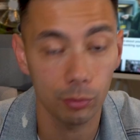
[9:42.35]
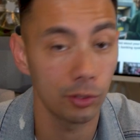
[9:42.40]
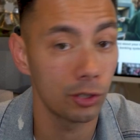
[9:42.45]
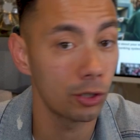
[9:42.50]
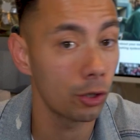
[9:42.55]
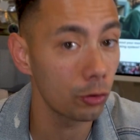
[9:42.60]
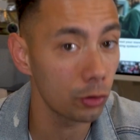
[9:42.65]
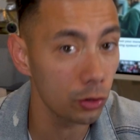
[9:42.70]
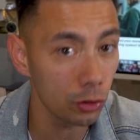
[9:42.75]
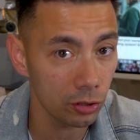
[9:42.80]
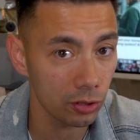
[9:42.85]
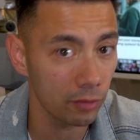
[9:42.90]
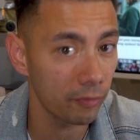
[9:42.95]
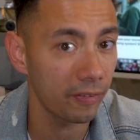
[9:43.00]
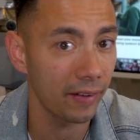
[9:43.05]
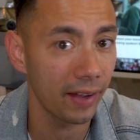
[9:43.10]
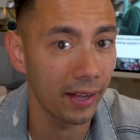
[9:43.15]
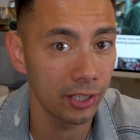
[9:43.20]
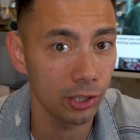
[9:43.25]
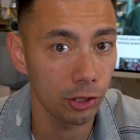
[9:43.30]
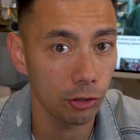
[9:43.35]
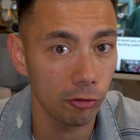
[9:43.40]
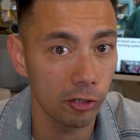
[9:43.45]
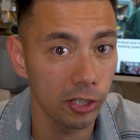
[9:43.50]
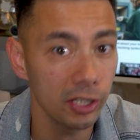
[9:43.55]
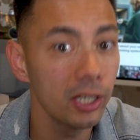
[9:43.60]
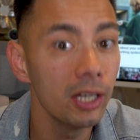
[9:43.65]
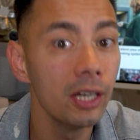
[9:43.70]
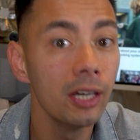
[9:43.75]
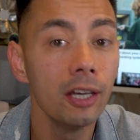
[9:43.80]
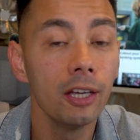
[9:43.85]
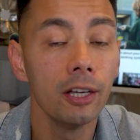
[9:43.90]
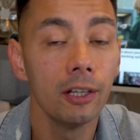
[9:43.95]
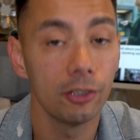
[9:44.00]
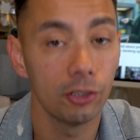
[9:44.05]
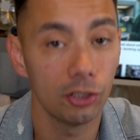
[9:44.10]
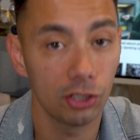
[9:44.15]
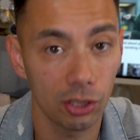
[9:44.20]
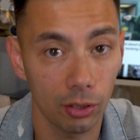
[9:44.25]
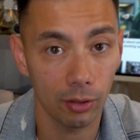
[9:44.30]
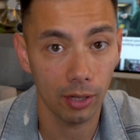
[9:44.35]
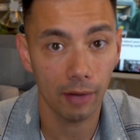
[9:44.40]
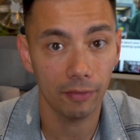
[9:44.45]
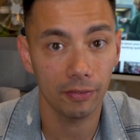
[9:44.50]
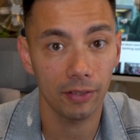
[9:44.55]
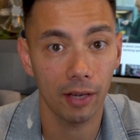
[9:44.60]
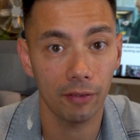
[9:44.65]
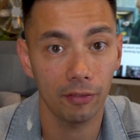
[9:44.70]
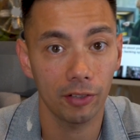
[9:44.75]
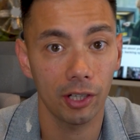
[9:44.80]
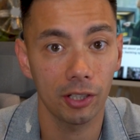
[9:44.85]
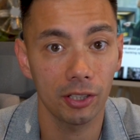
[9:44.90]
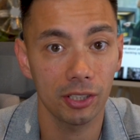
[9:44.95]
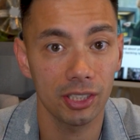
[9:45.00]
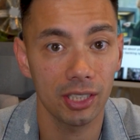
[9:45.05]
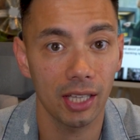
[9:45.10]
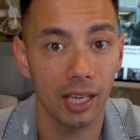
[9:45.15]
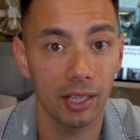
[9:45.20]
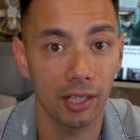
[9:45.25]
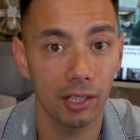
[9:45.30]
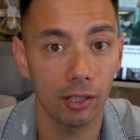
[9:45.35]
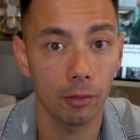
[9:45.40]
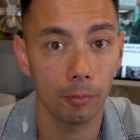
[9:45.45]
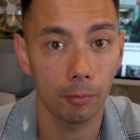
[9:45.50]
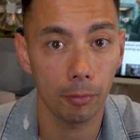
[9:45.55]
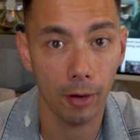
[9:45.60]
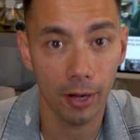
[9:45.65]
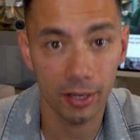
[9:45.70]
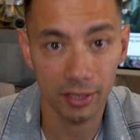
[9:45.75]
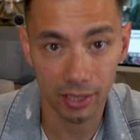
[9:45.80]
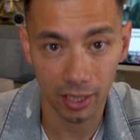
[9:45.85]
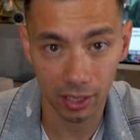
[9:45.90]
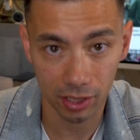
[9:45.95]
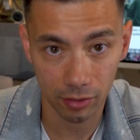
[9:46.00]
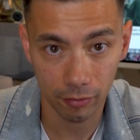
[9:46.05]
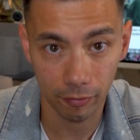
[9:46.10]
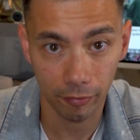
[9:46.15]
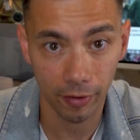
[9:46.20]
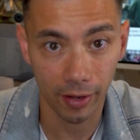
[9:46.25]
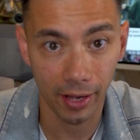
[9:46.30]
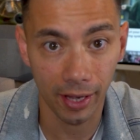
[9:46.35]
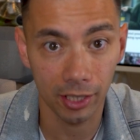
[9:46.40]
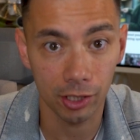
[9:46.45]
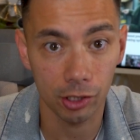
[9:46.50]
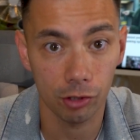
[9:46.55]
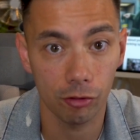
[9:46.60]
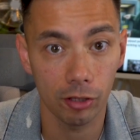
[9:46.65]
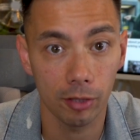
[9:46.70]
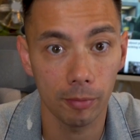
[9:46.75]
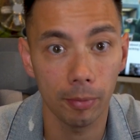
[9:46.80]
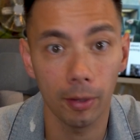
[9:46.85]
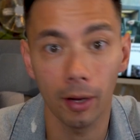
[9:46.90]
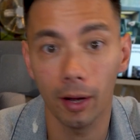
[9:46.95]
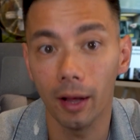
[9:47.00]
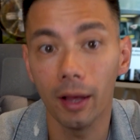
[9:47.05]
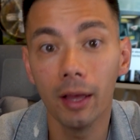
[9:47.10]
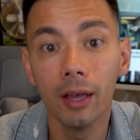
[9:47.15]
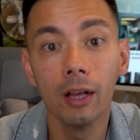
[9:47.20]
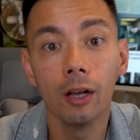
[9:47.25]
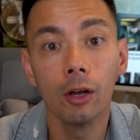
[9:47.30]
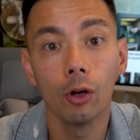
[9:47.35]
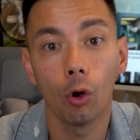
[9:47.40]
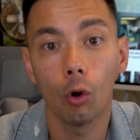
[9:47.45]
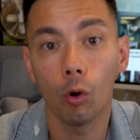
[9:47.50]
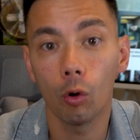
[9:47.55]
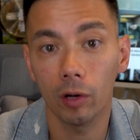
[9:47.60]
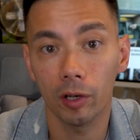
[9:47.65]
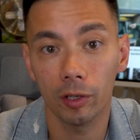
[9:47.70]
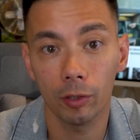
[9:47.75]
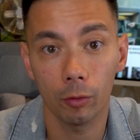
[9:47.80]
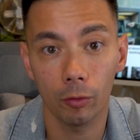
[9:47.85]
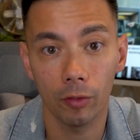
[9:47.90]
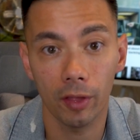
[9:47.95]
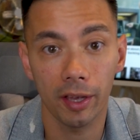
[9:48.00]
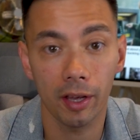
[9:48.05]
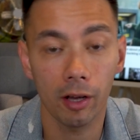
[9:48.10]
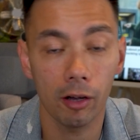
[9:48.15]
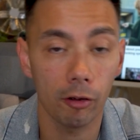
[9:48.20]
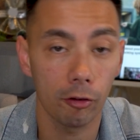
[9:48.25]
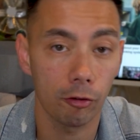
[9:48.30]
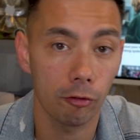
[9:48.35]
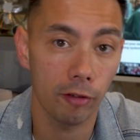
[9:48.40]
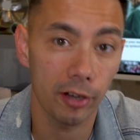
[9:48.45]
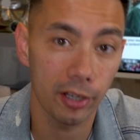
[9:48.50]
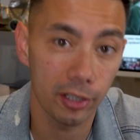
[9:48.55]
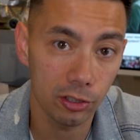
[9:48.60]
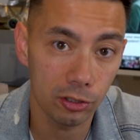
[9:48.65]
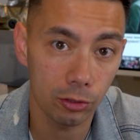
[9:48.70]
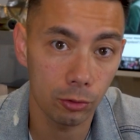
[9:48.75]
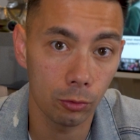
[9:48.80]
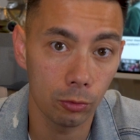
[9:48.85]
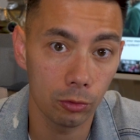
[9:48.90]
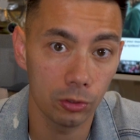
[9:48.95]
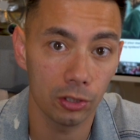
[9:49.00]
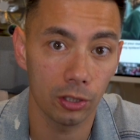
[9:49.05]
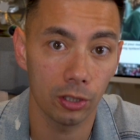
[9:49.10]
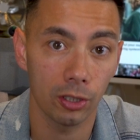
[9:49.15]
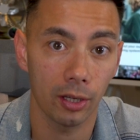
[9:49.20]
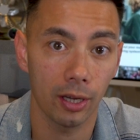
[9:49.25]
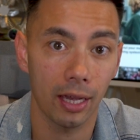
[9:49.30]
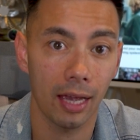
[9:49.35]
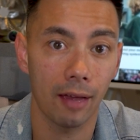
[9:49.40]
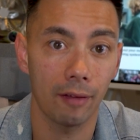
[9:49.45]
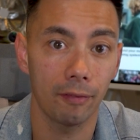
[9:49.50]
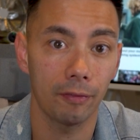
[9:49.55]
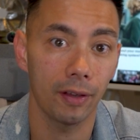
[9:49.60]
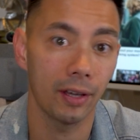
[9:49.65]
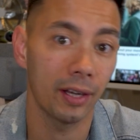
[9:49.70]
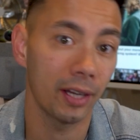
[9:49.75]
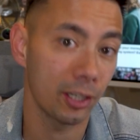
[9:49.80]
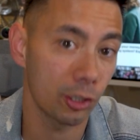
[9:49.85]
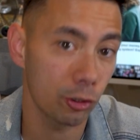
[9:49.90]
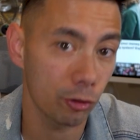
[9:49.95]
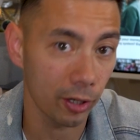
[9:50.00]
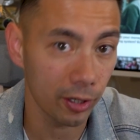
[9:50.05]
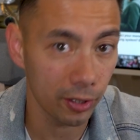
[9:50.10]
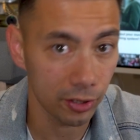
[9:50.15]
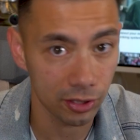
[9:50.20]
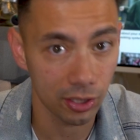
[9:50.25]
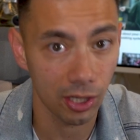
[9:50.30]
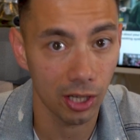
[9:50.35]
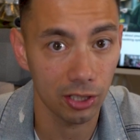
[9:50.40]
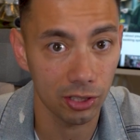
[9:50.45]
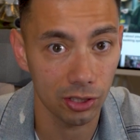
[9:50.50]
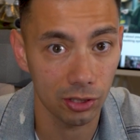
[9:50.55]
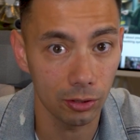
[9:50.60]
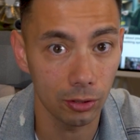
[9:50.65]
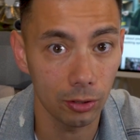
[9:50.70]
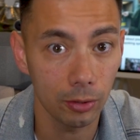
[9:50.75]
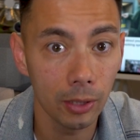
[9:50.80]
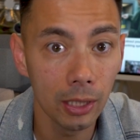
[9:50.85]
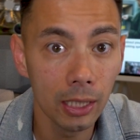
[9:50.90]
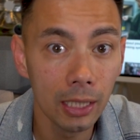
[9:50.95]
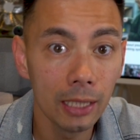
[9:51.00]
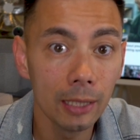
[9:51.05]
We don't use them for entry. You still have to have an understanding on price action for entry, but all in all, they are a great tool to have in a trader's arsenal.